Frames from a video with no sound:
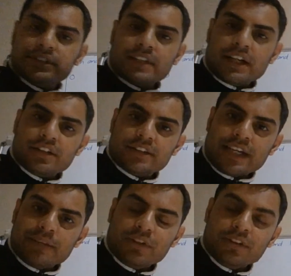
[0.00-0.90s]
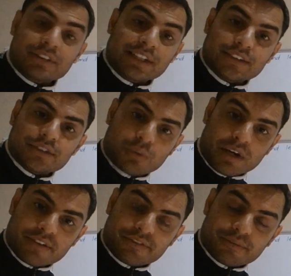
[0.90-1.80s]
kind of table, there's quite
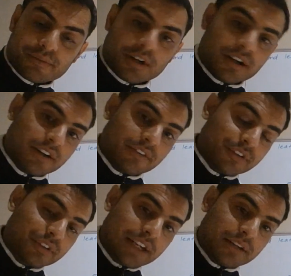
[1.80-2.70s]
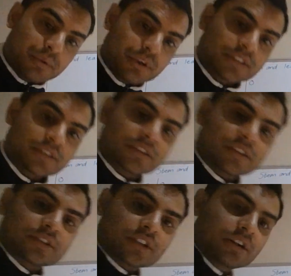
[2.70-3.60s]
a few data points,
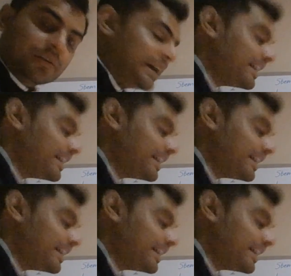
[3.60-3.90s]
so make